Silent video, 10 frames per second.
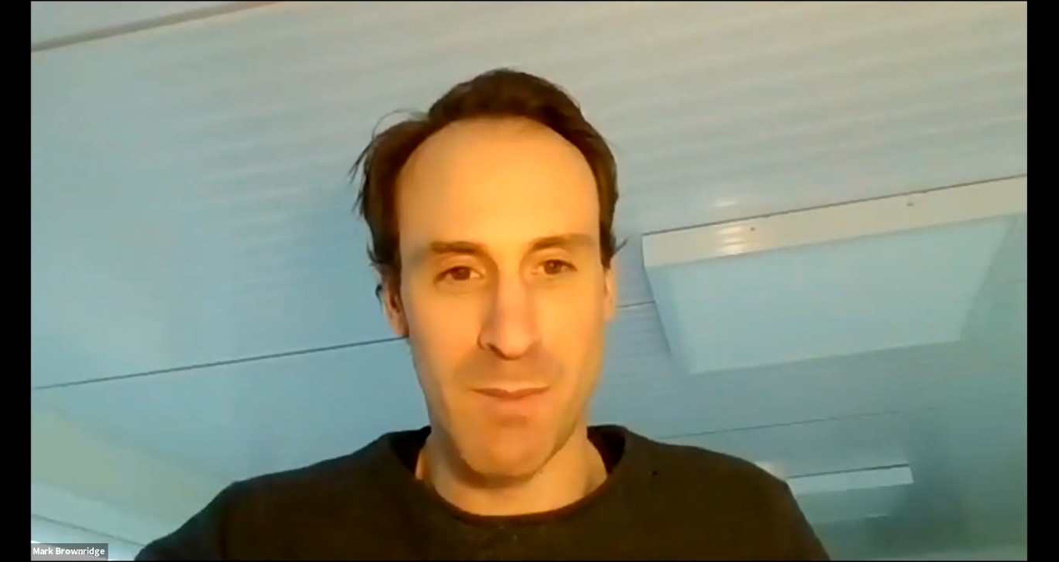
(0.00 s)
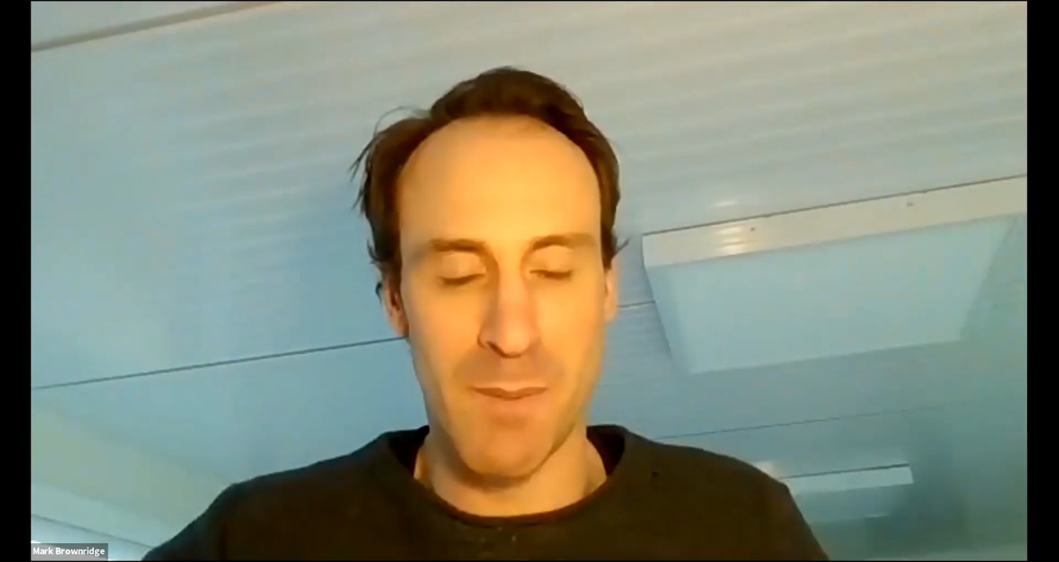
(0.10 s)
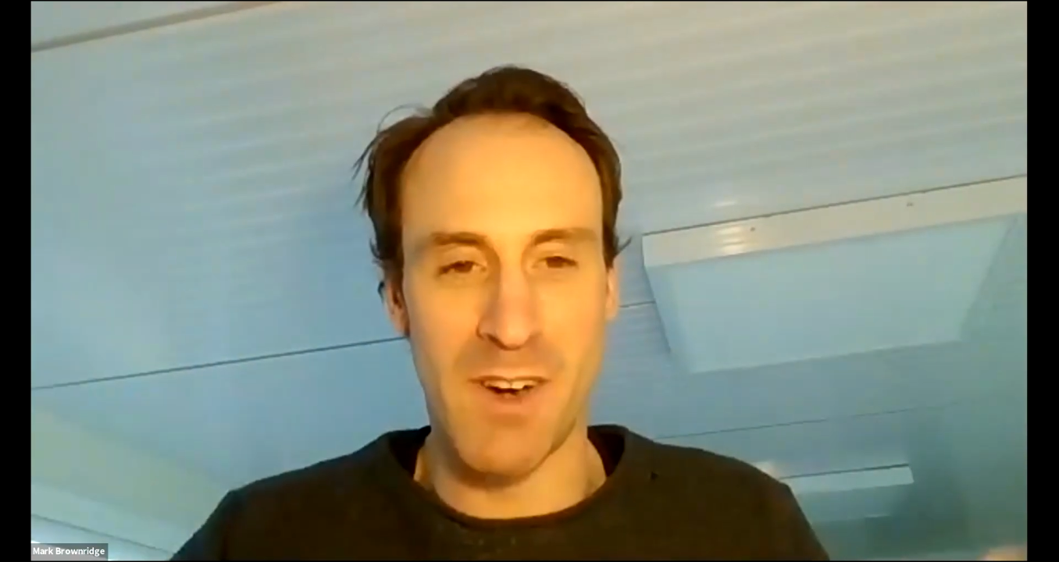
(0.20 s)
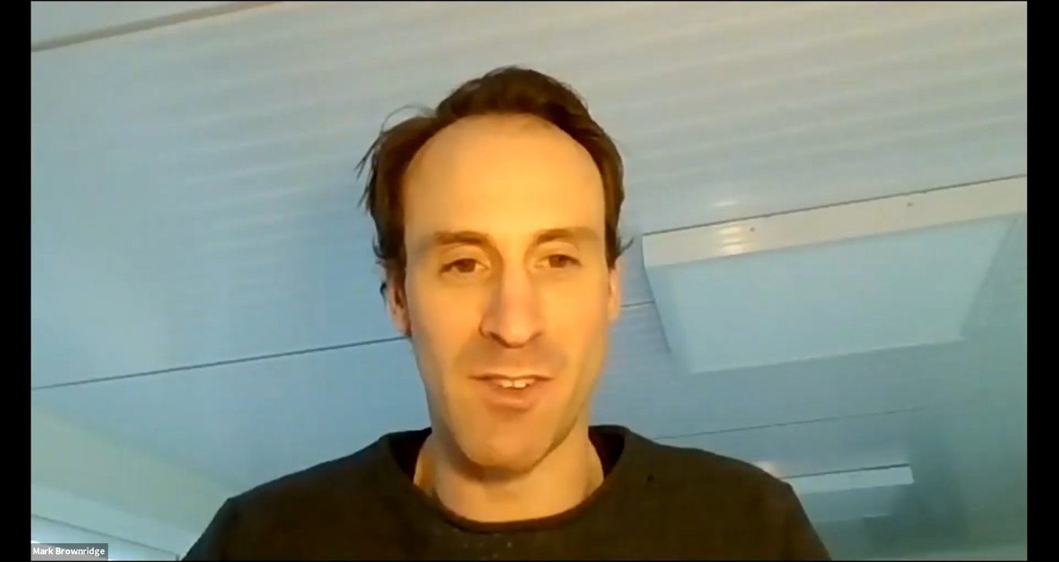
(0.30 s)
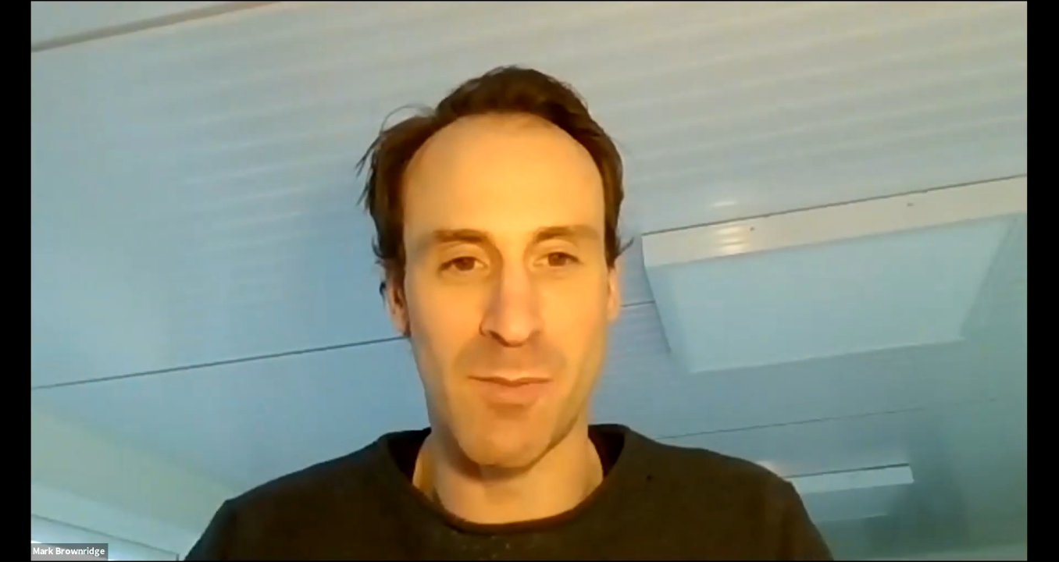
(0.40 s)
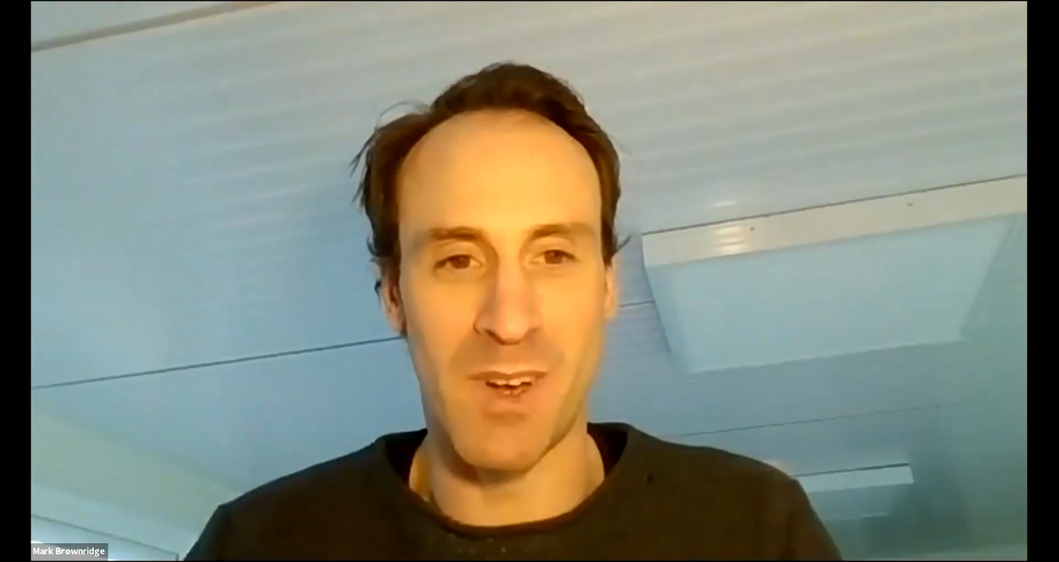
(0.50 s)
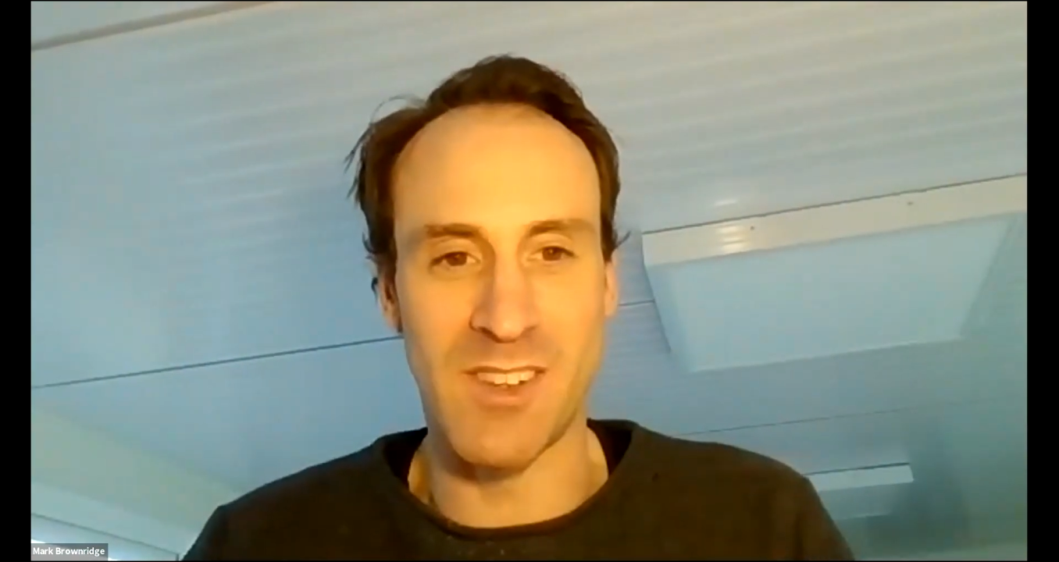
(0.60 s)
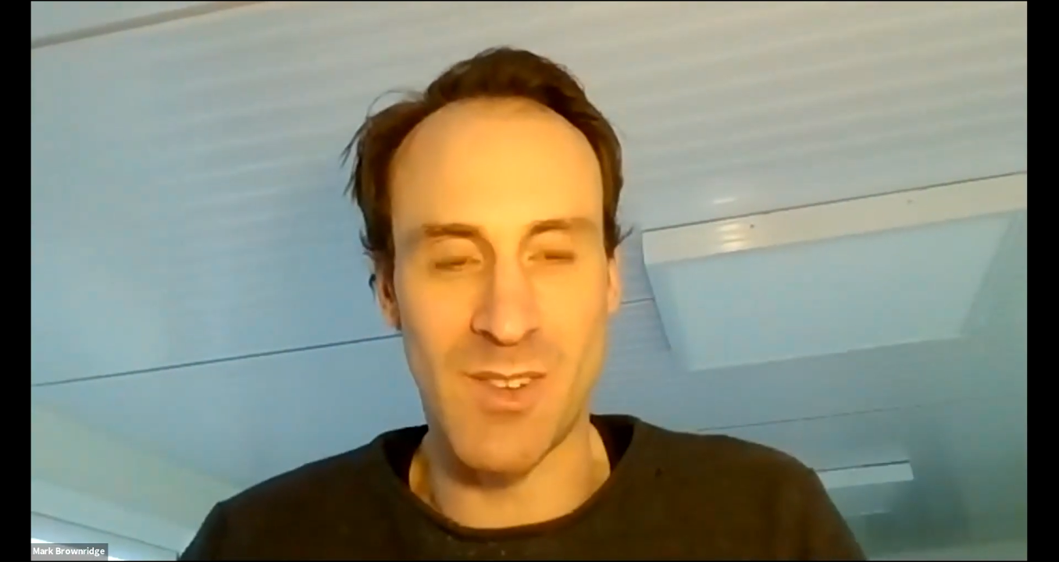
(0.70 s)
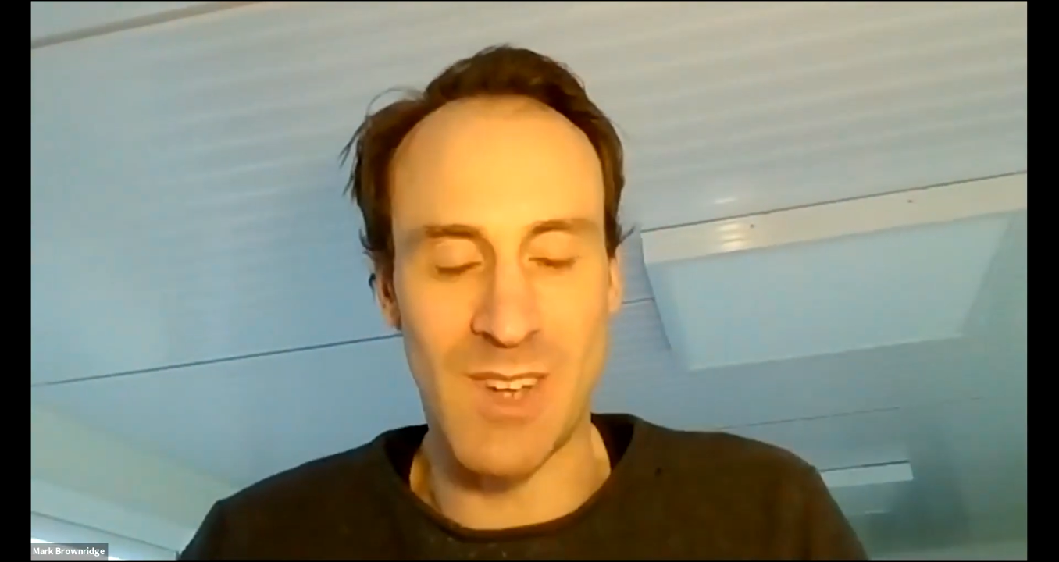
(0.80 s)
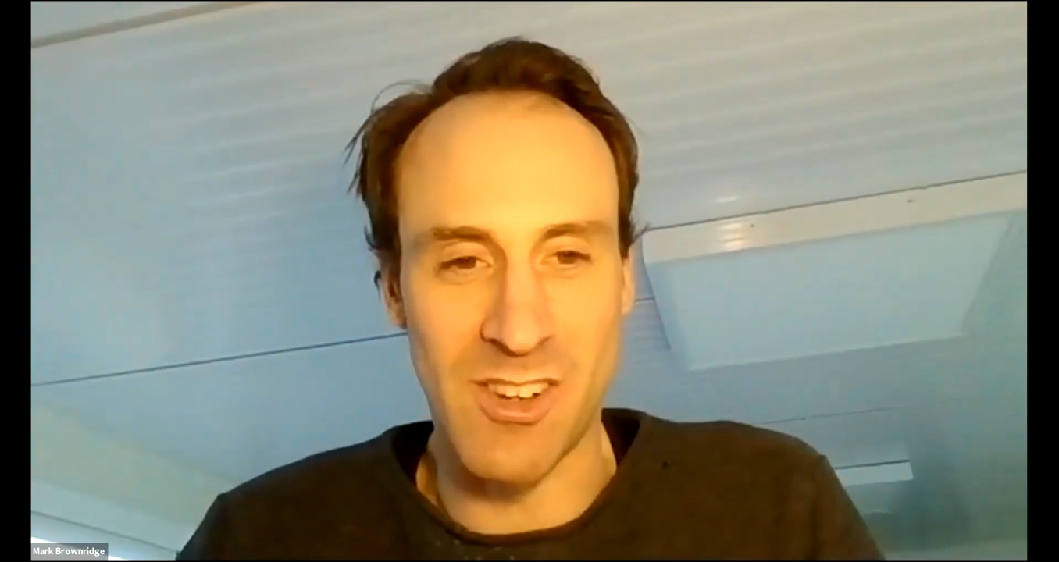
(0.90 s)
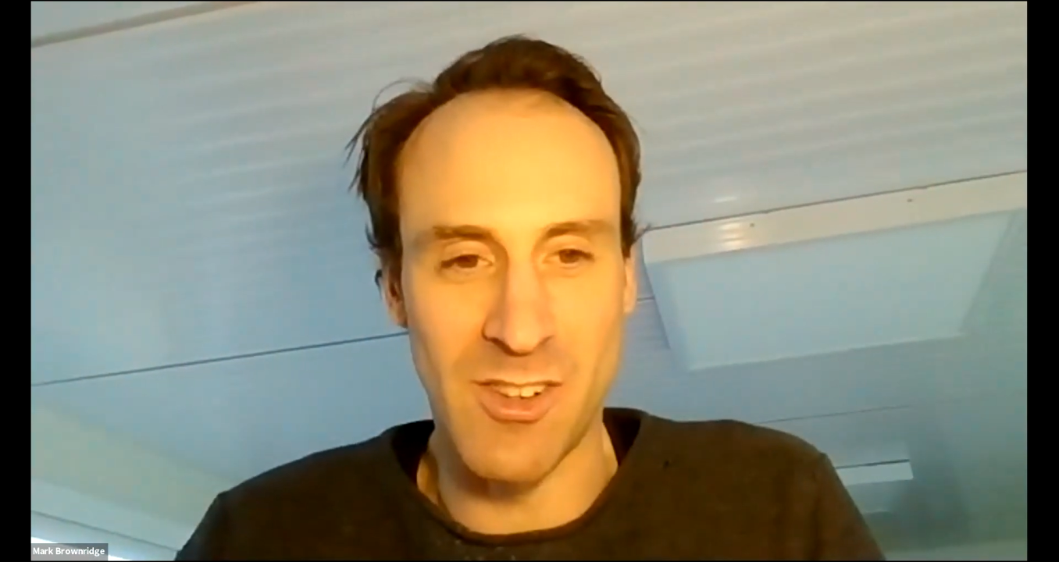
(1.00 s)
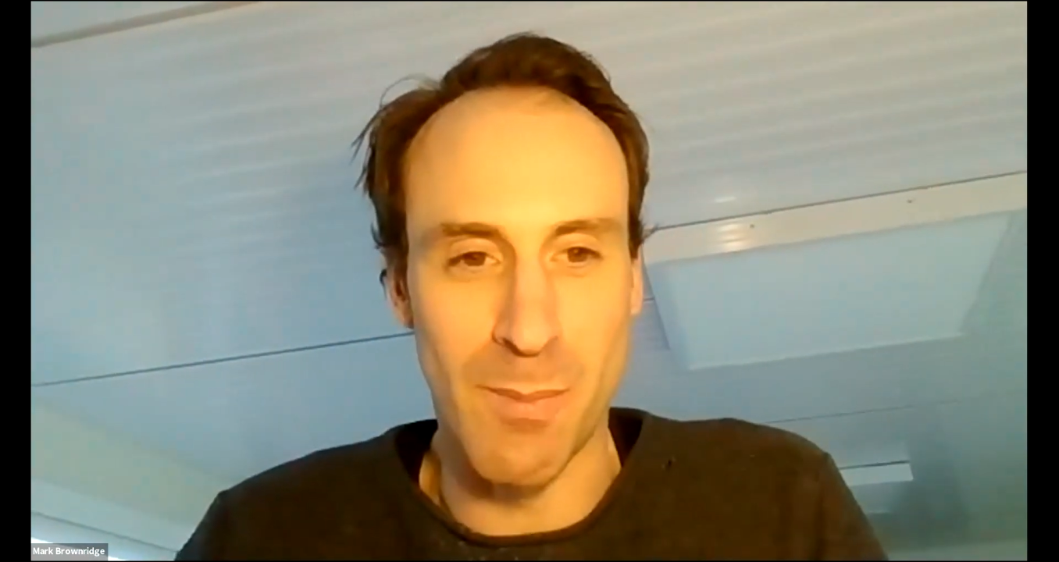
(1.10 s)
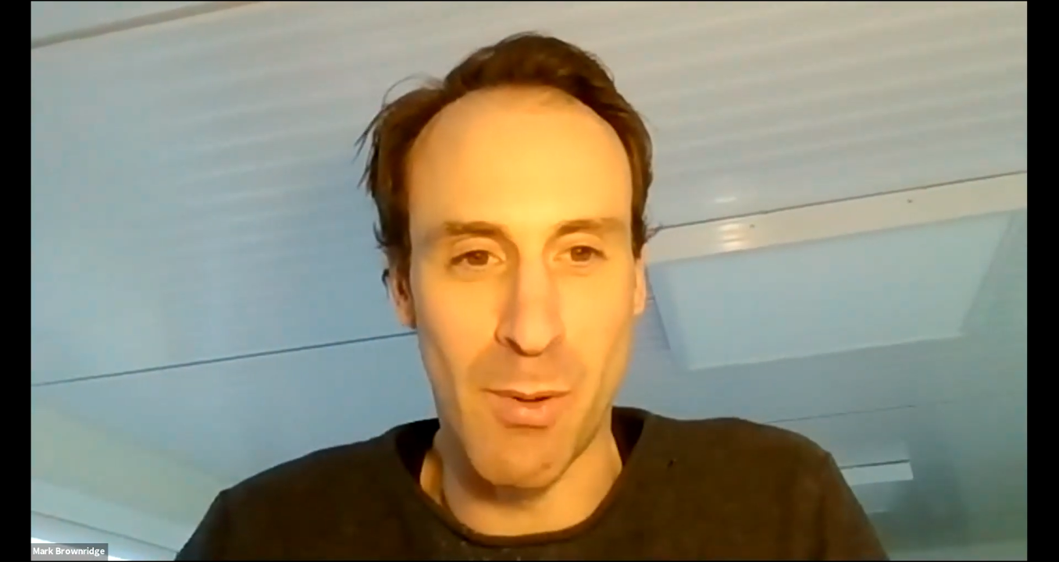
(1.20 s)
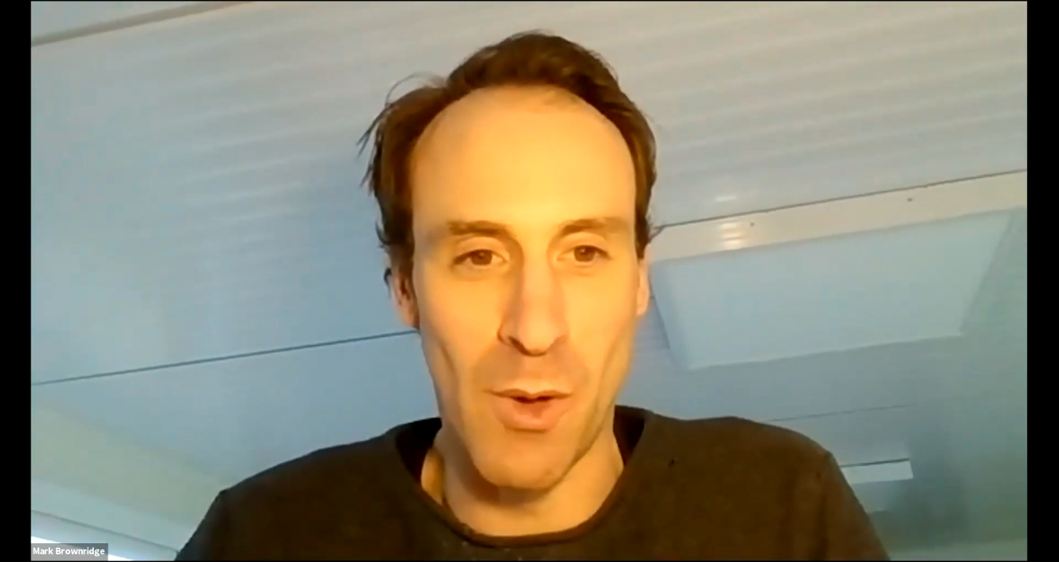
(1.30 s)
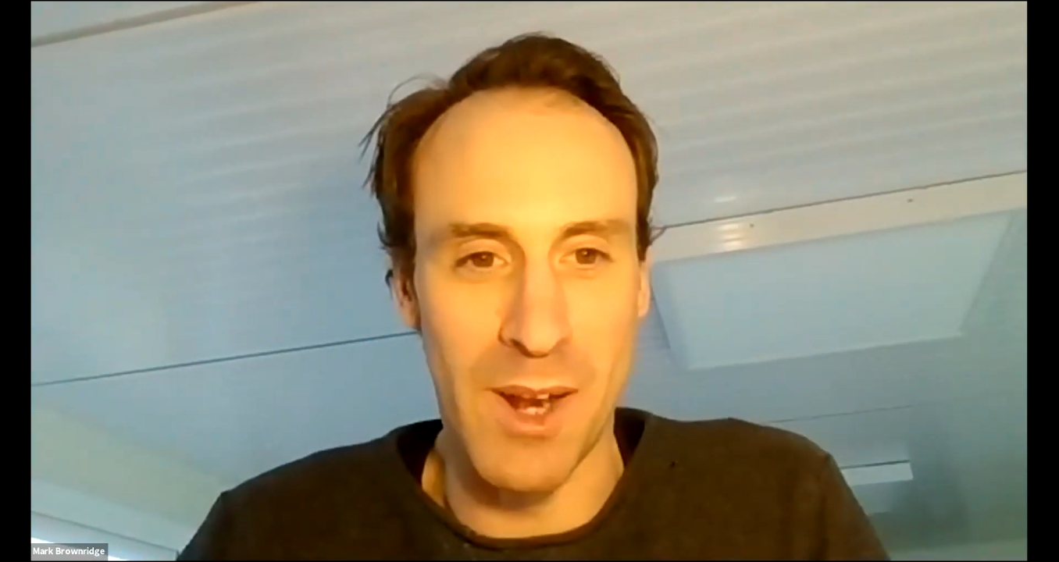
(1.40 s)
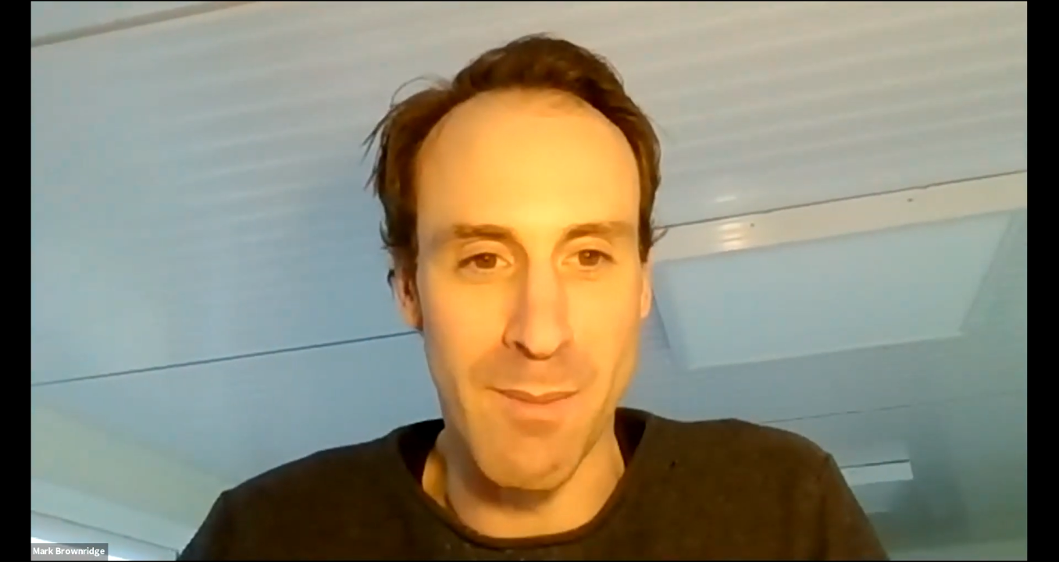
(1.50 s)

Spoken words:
but a breathing space to actually deploy